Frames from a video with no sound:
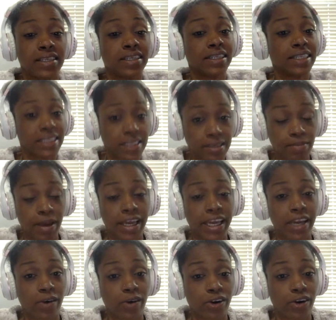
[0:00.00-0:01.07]
this is a
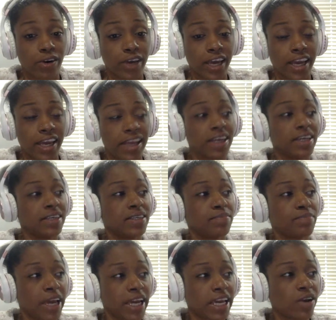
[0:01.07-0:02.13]
pecking order. Okay,
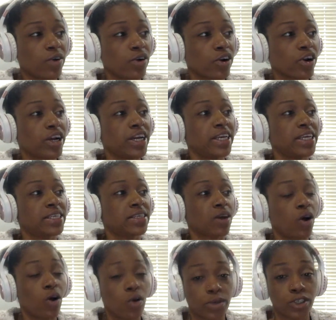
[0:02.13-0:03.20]
pecking order is
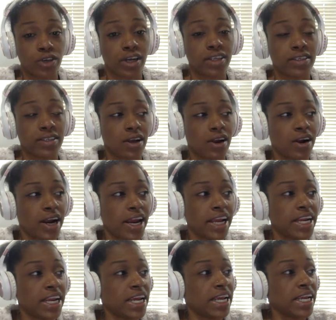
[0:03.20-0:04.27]
home address. All right,
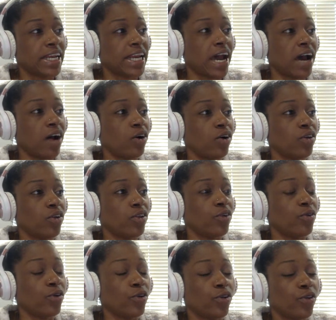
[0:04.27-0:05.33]
now
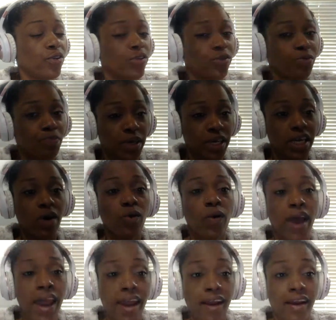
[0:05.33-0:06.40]
be
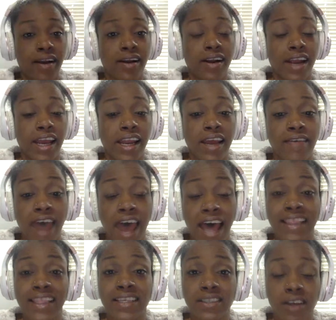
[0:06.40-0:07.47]
aware, and I've
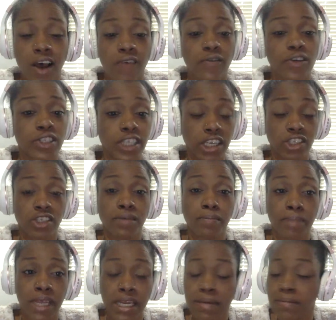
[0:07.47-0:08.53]
had this conversation
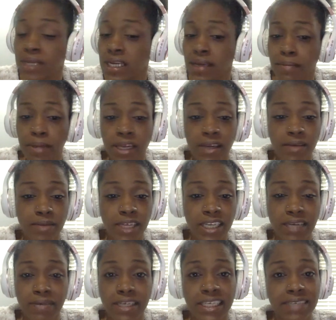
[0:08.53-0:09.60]
many
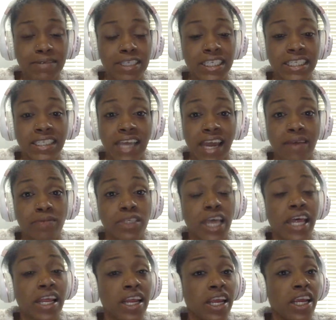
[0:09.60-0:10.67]
times,
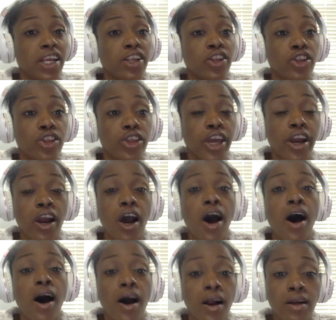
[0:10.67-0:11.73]
that there
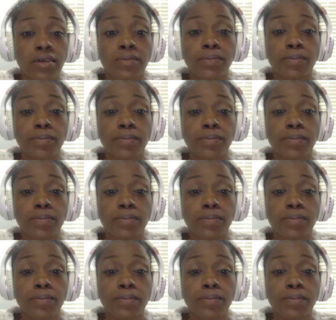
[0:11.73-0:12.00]
are